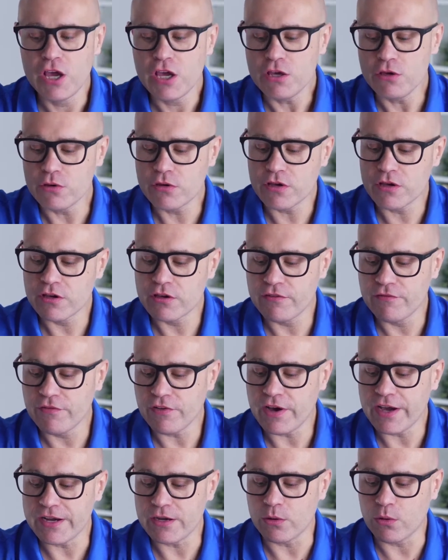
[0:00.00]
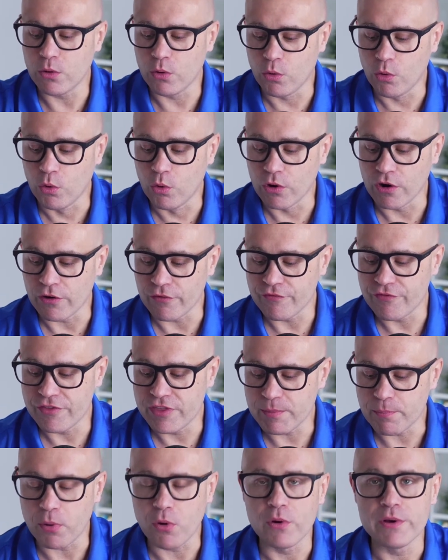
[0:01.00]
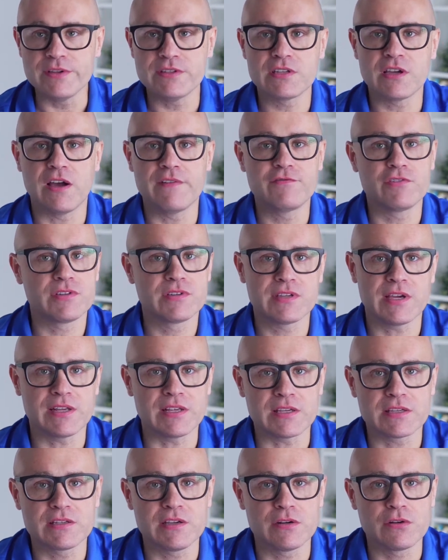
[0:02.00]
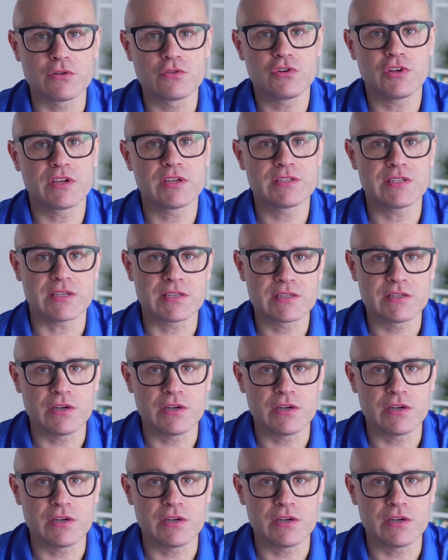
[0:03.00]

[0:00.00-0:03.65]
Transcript: You can combine all of the points that I've just said, external triggers,